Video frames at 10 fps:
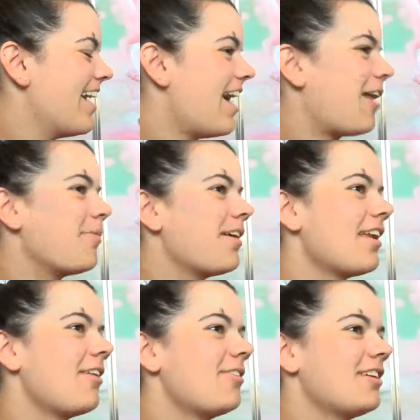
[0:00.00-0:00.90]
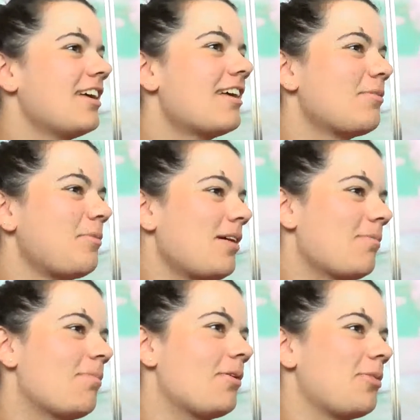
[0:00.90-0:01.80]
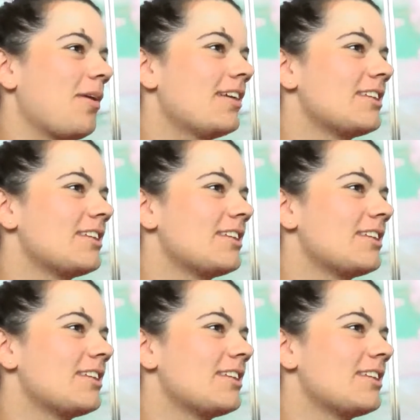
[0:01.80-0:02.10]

It went both ways.